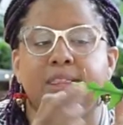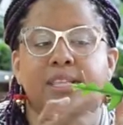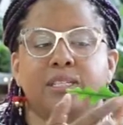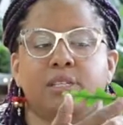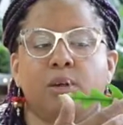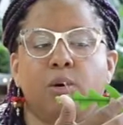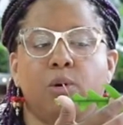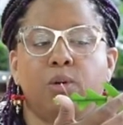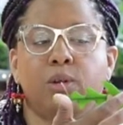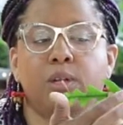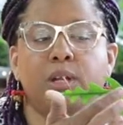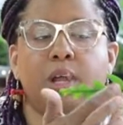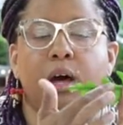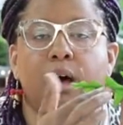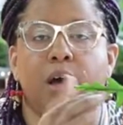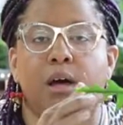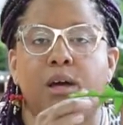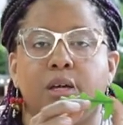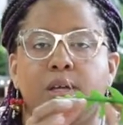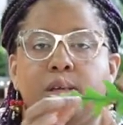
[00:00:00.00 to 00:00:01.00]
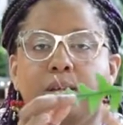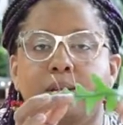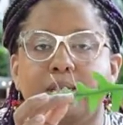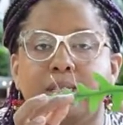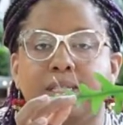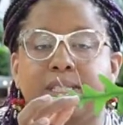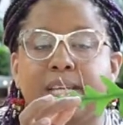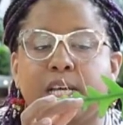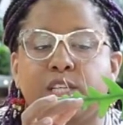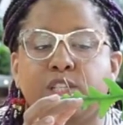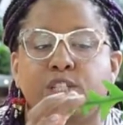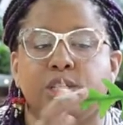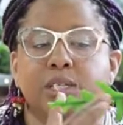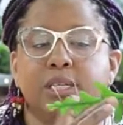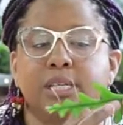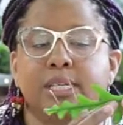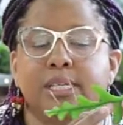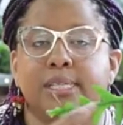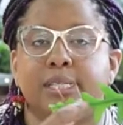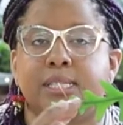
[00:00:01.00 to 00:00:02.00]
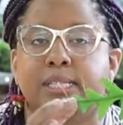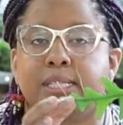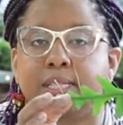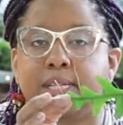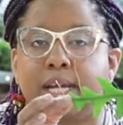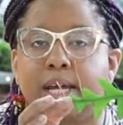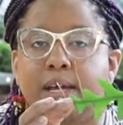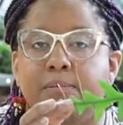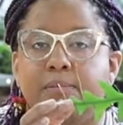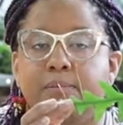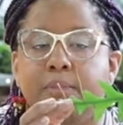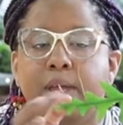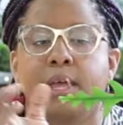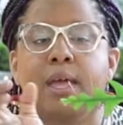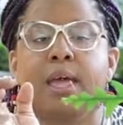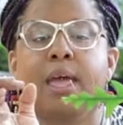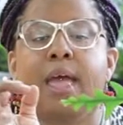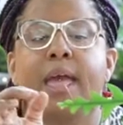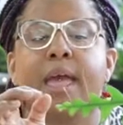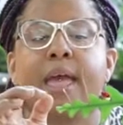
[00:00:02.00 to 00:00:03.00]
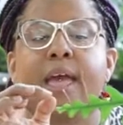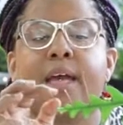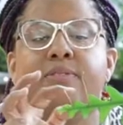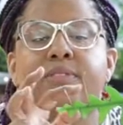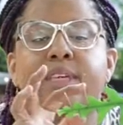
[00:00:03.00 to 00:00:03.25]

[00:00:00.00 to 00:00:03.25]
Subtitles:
This whole long section is the stem. And